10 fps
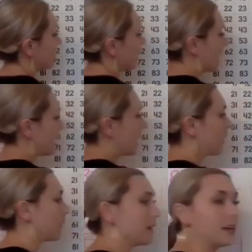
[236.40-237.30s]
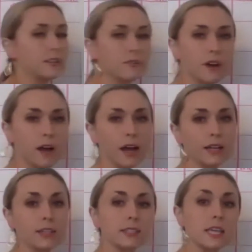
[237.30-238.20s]
And now I need to
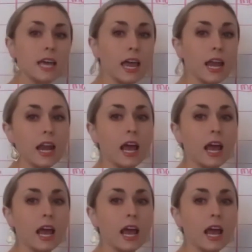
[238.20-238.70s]
find 10